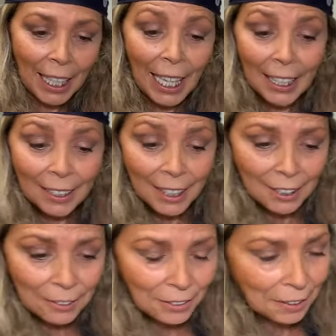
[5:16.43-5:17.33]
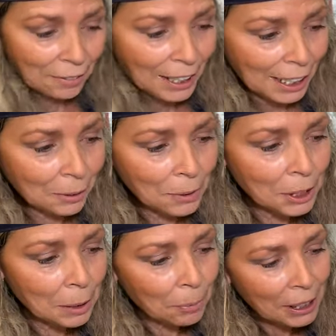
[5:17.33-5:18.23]
And another fun fact, which
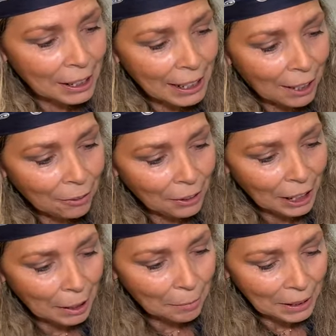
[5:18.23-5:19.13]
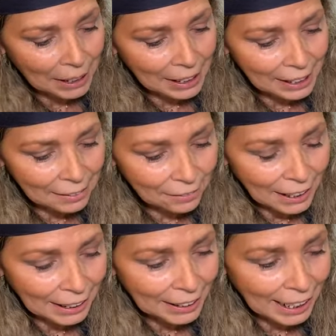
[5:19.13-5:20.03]
is pretty sad for them, is the
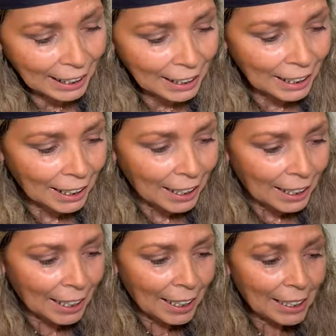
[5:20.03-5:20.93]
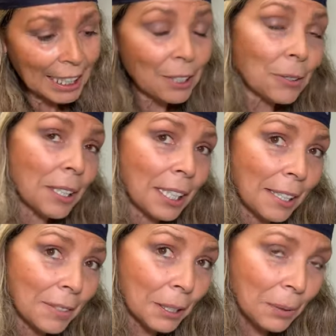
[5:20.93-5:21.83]
fact that they do not
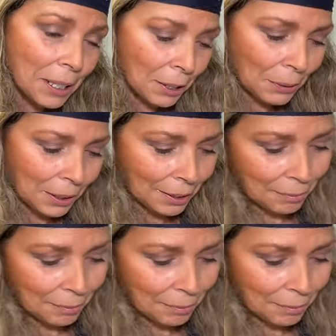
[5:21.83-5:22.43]
have a sweet tooth.